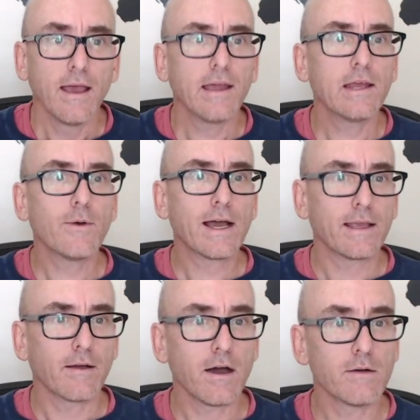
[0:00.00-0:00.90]

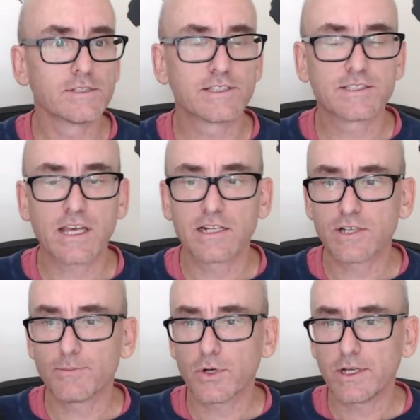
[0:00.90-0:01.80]
Anyway, I was just going to
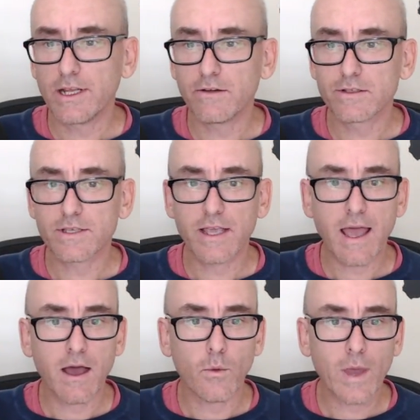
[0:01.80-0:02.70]
jump on here and see
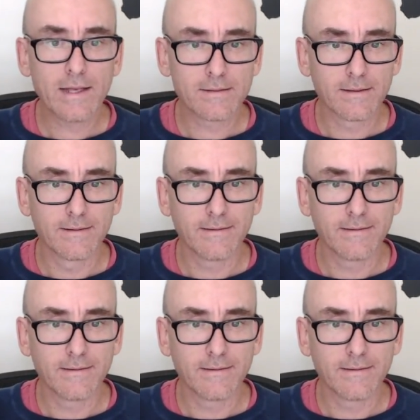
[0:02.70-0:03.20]
how it went.